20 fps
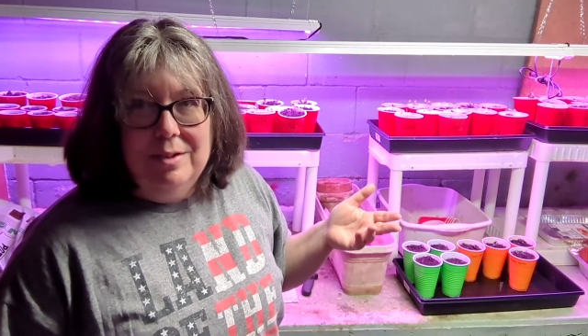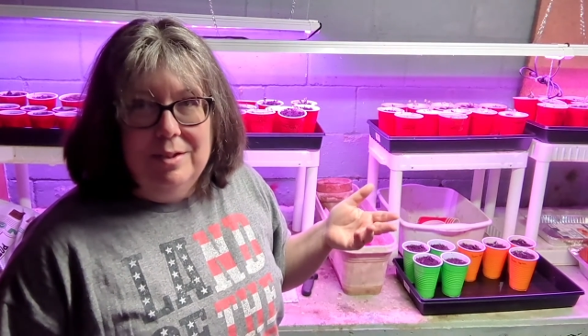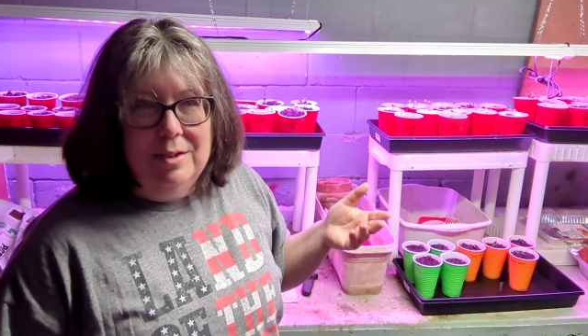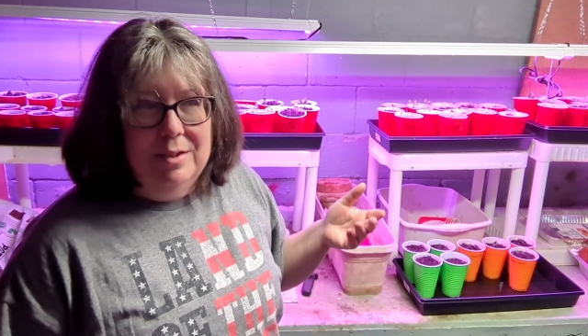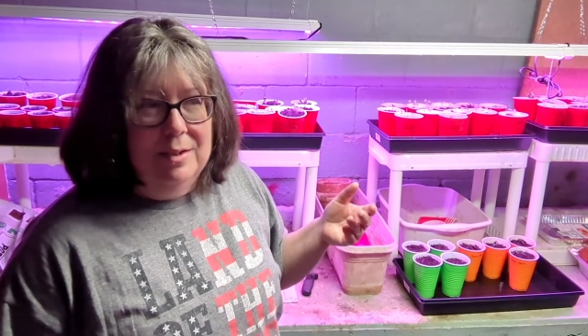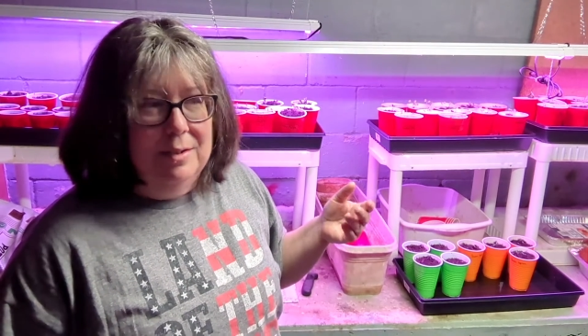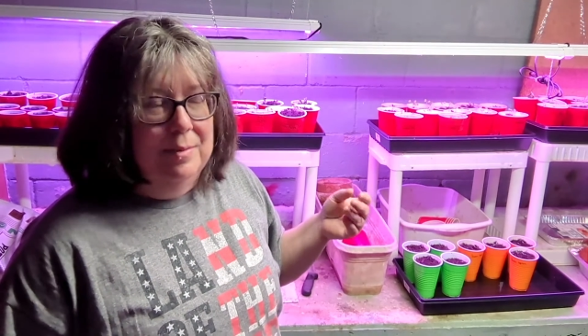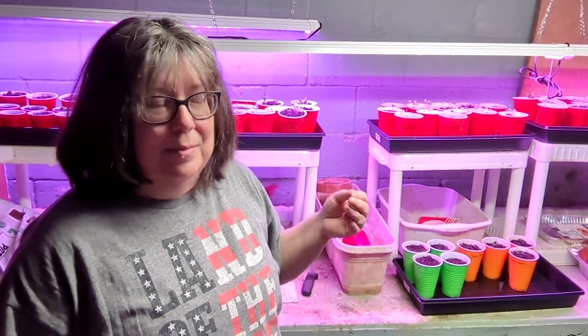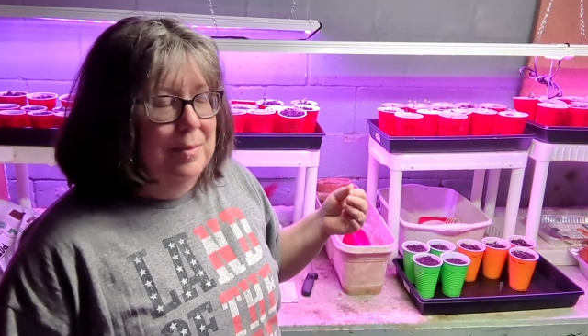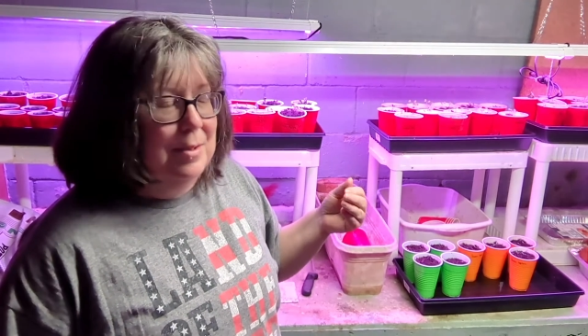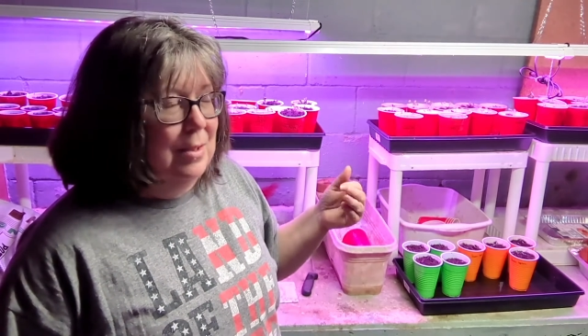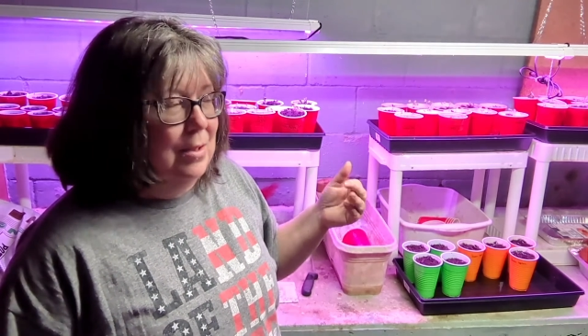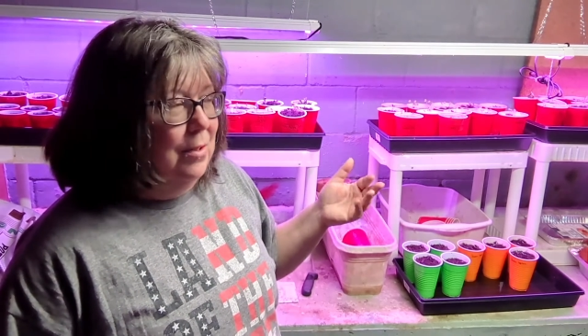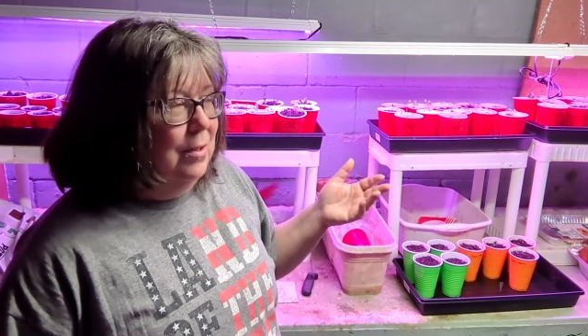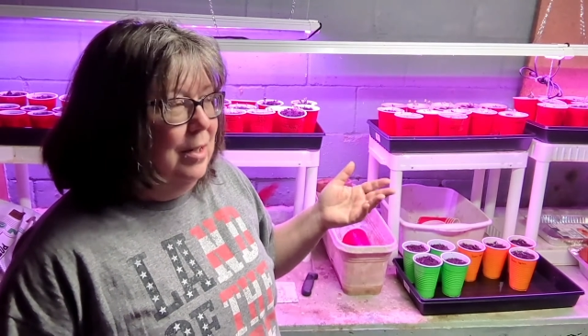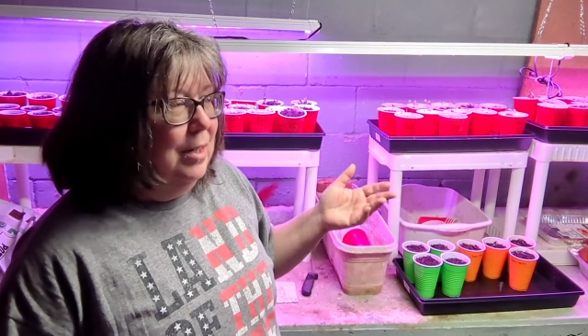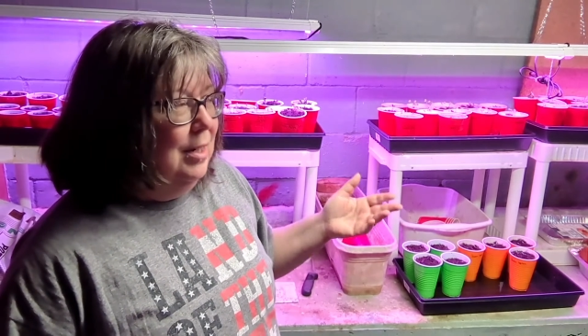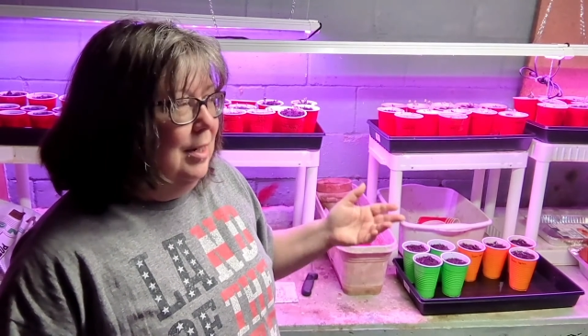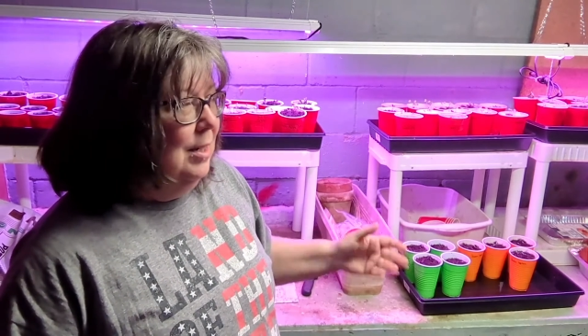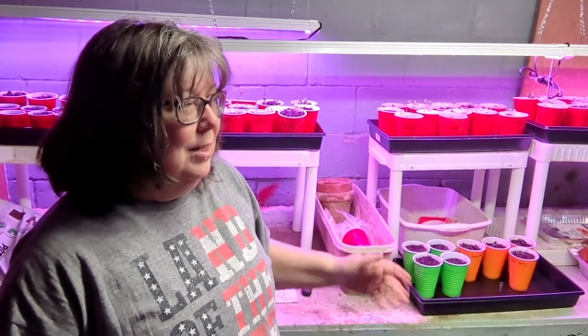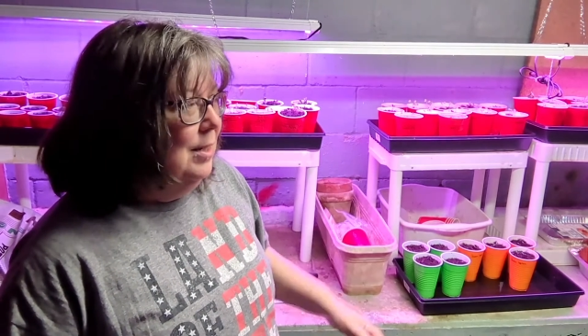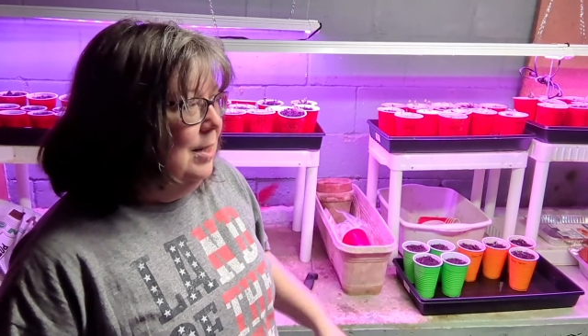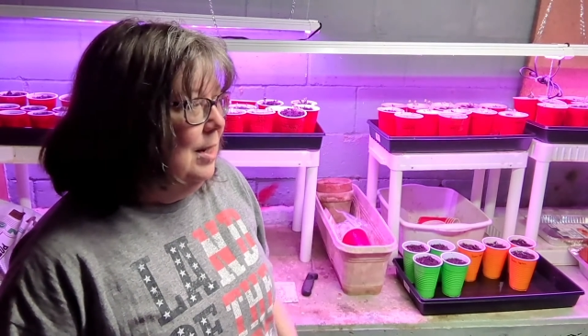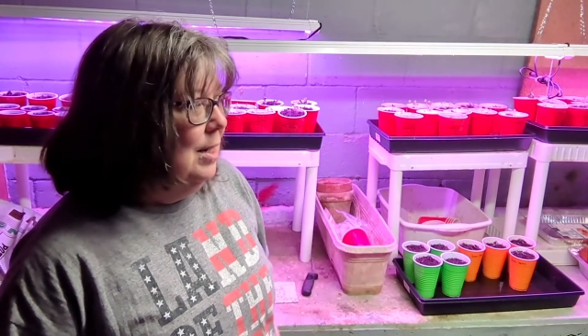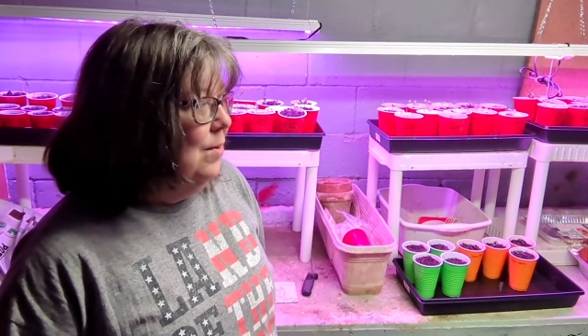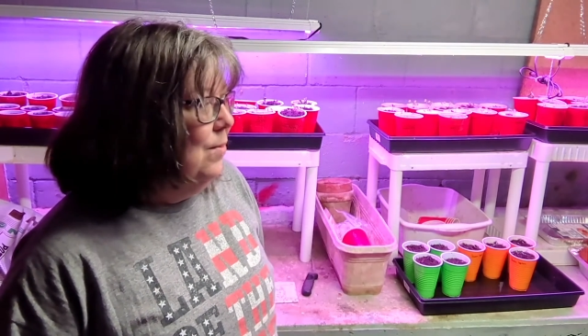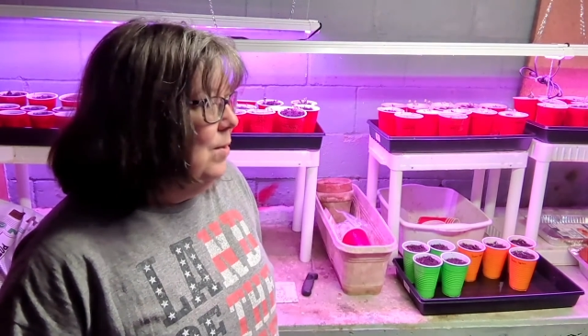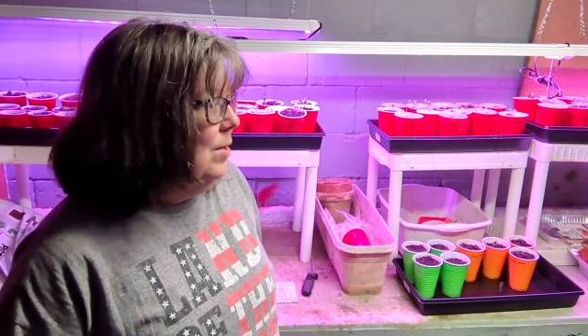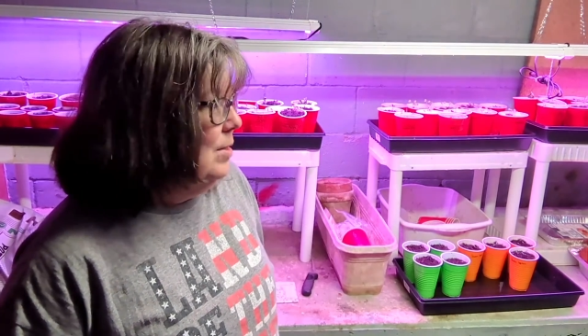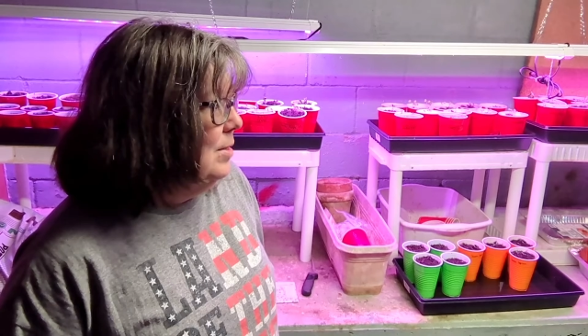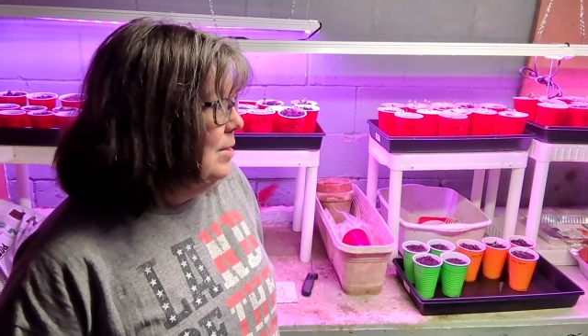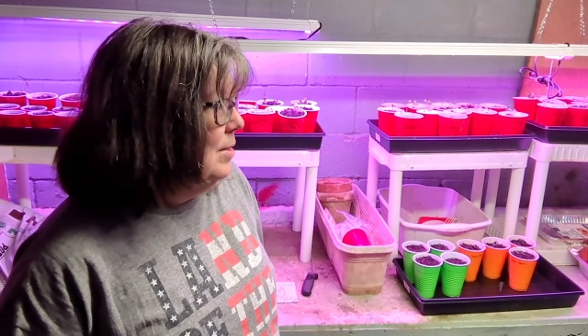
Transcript: to start anything I want.